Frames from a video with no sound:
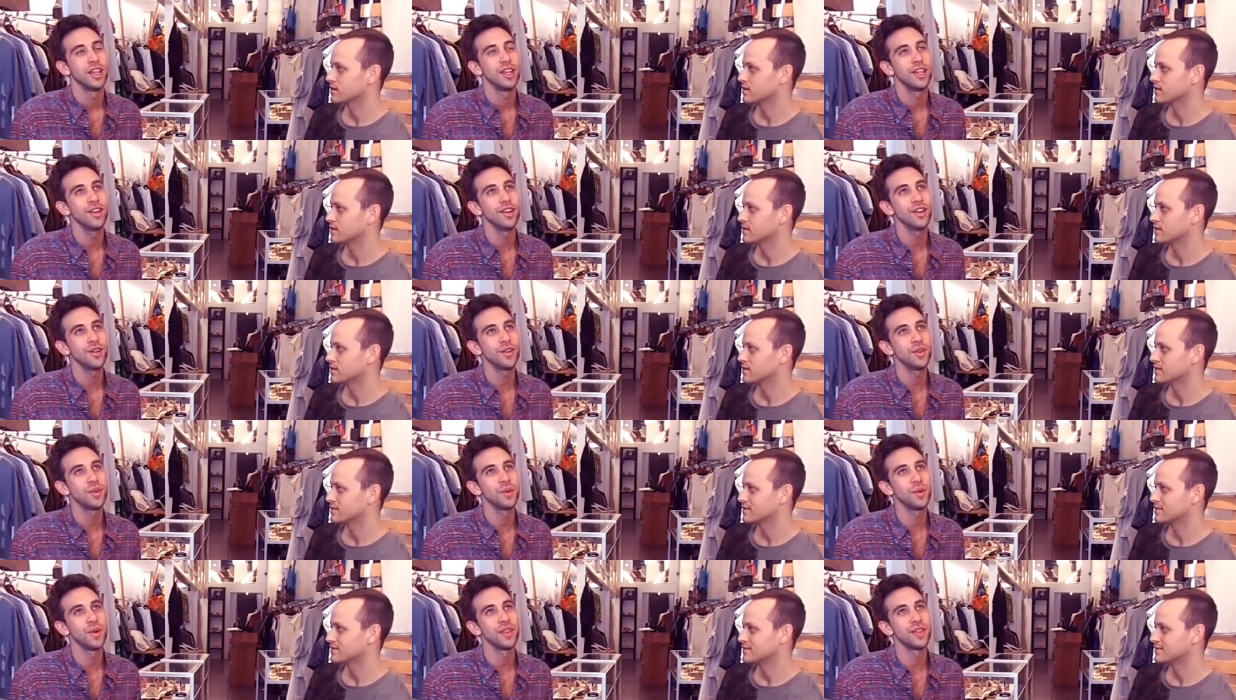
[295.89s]
Speaker 1: you know
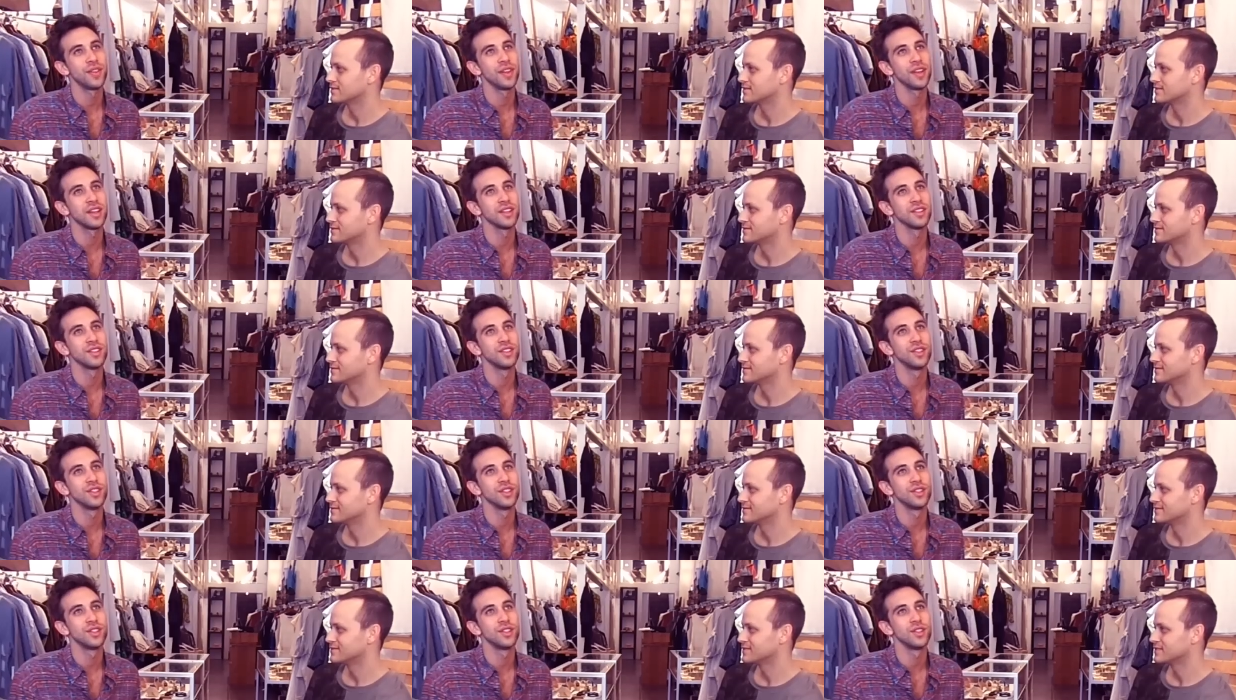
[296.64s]
who I think is
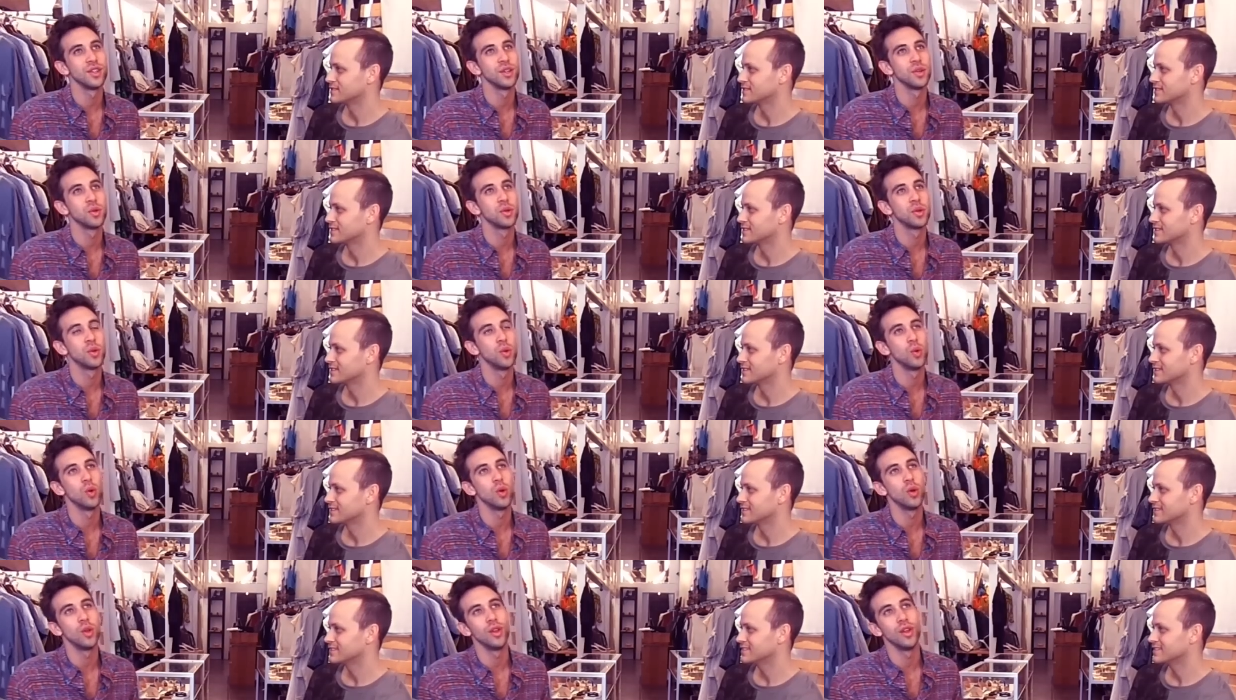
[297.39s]
just so
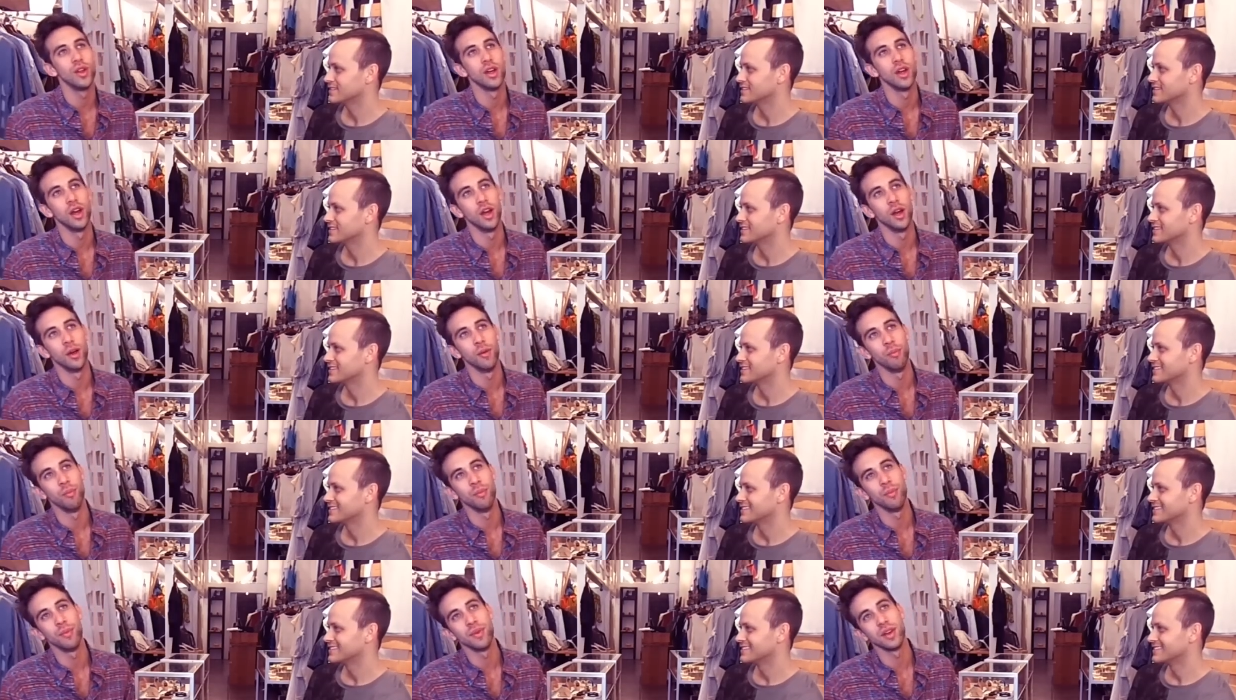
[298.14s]
cool
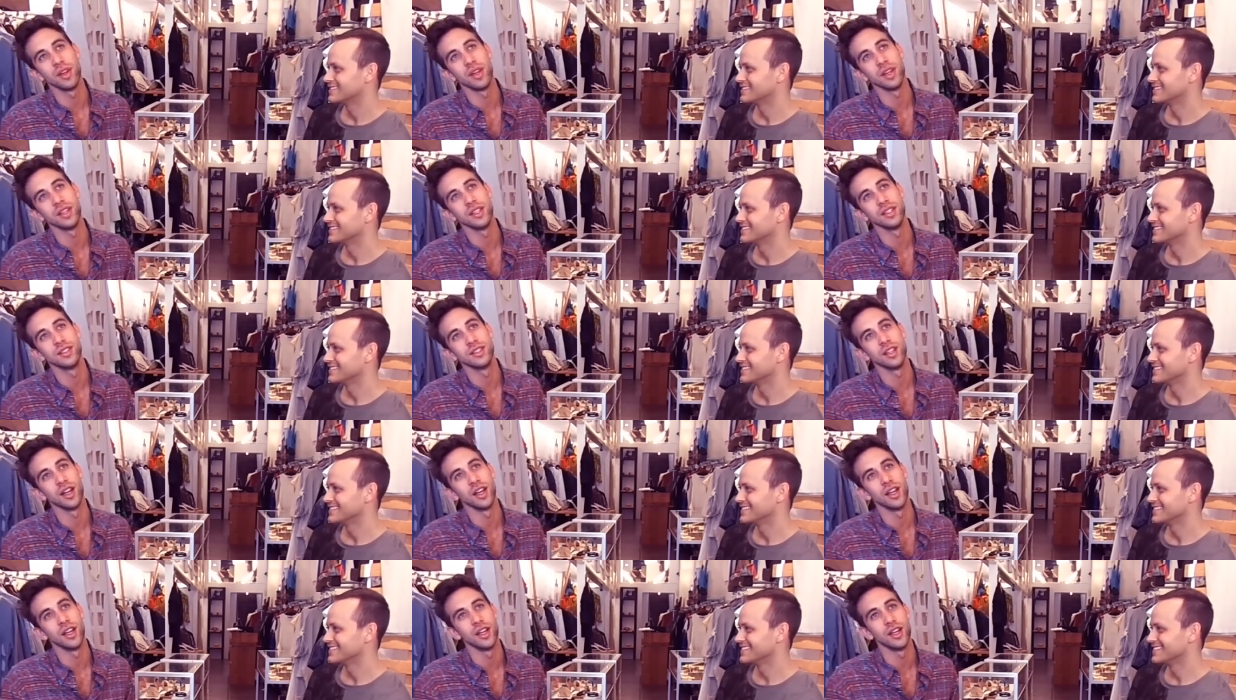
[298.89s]
um, is
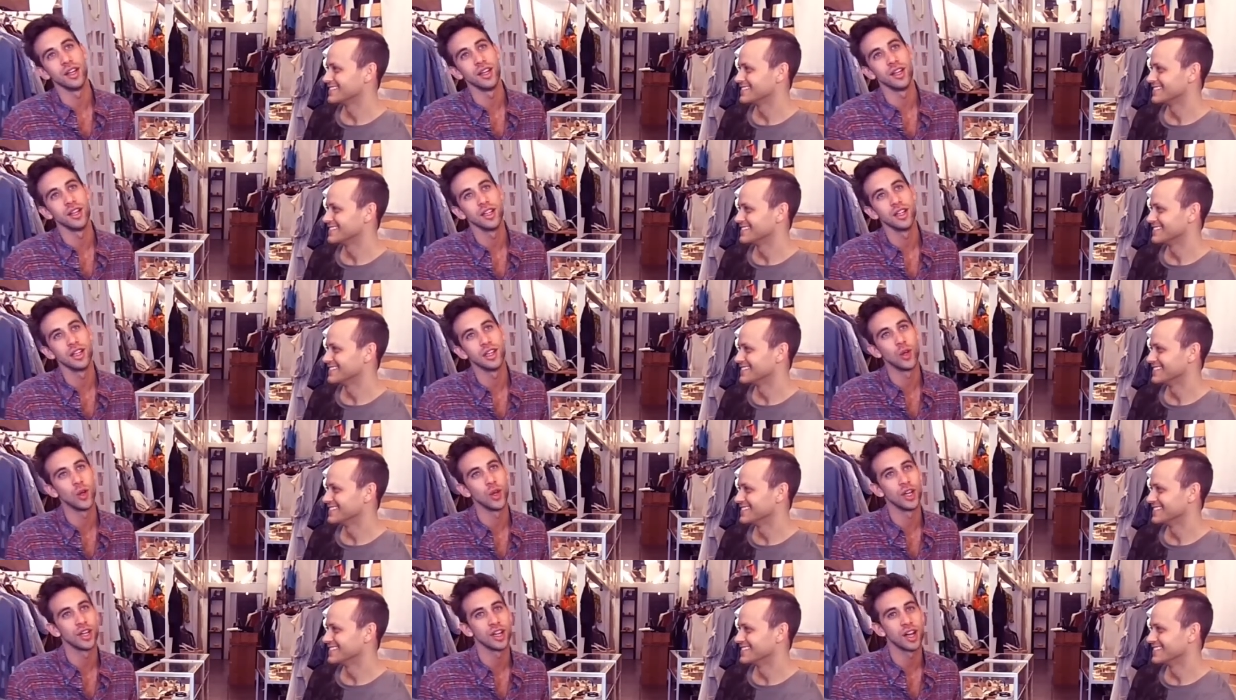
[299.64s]
uh,
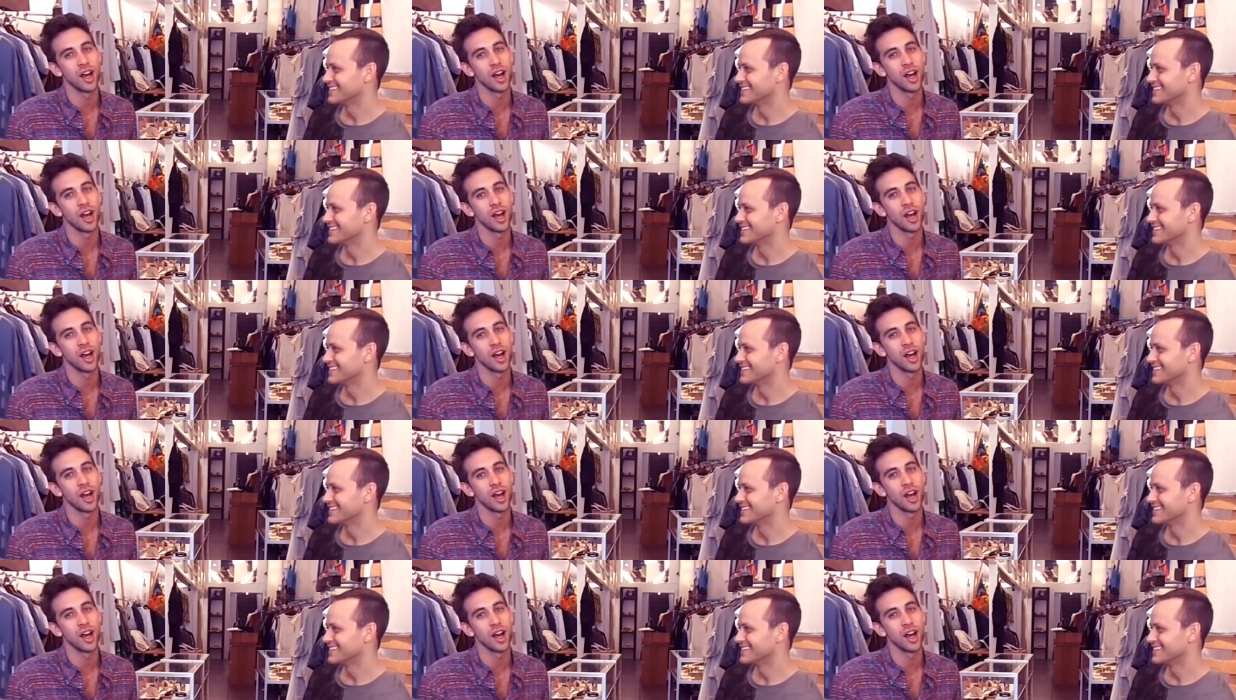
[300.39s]
Lauren